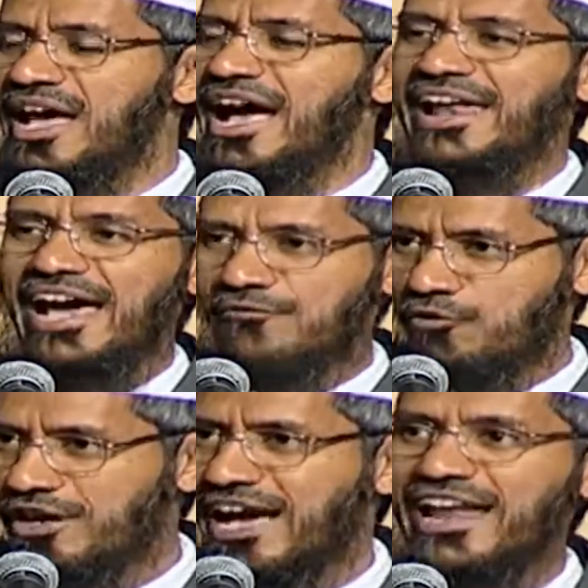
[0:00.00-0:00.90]
an eye for
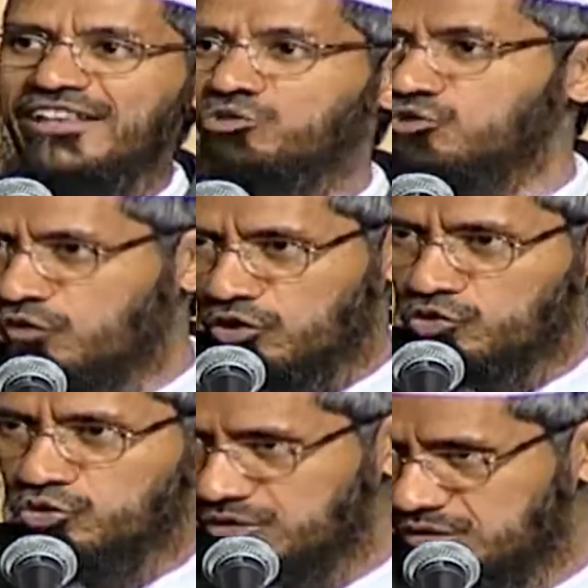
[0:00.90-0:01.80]
an eye and a tooth for a
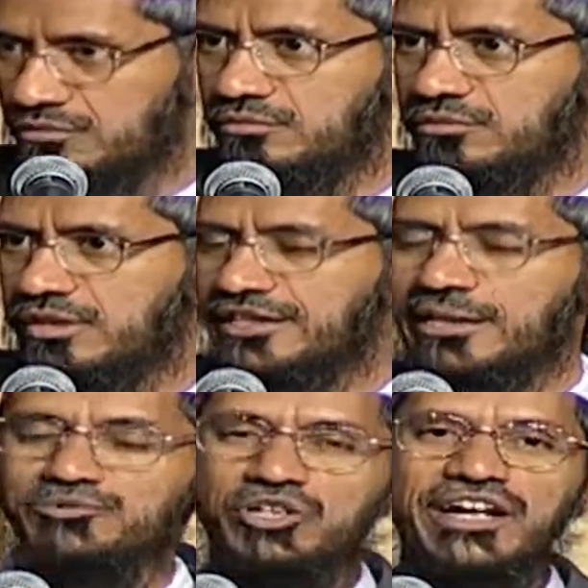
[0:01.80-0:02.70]
tooth, it
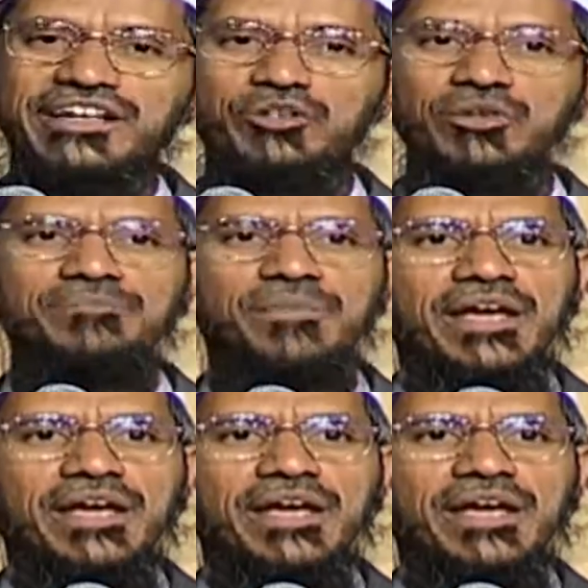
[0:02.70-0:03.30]
keeps on continuing.